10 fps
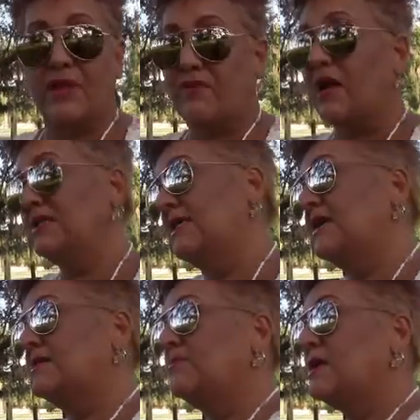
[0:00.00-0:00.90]
that have
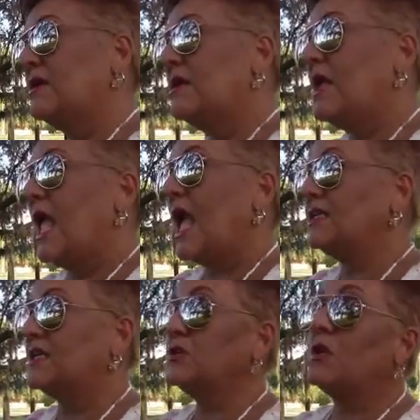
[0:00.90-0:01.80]
contacted me and
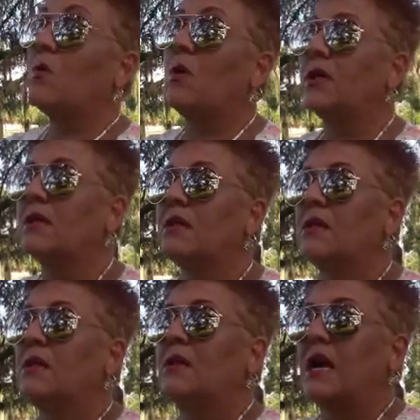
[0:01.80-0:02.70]
said, you know what,
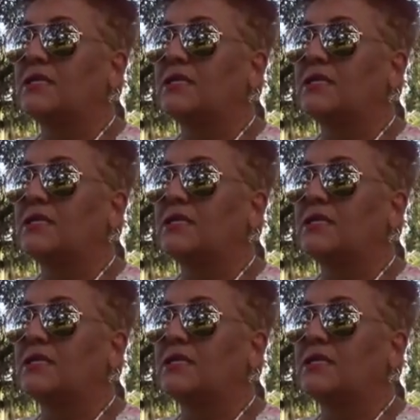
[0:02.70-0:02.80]
I